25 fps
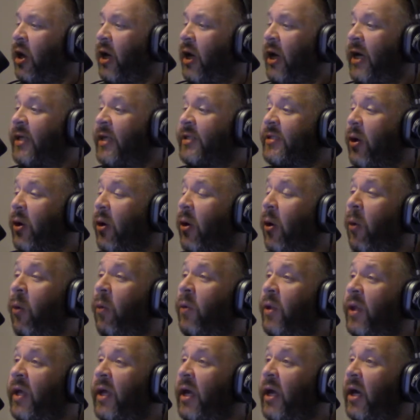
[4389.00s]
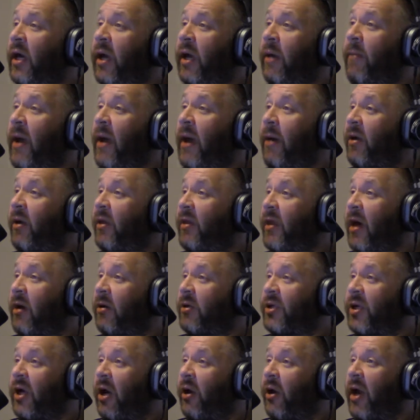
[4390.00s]
it's only a commandment thou
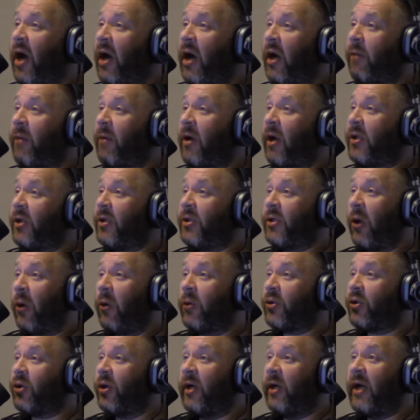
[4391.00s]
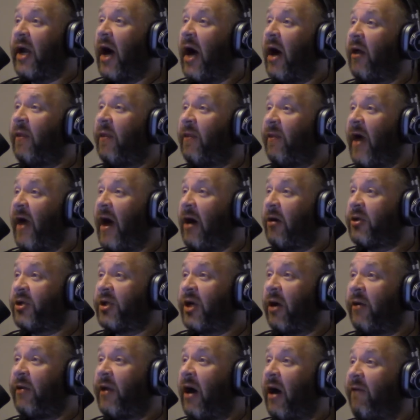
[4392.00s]
shalt not commit adultery, not thou
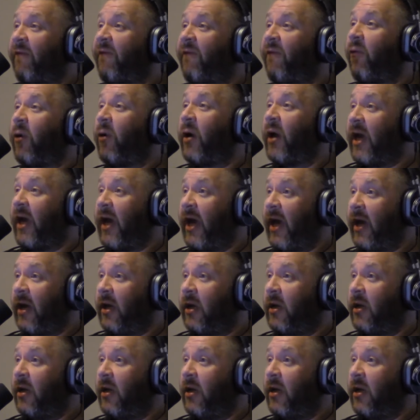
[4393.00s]
shalt not fornicate.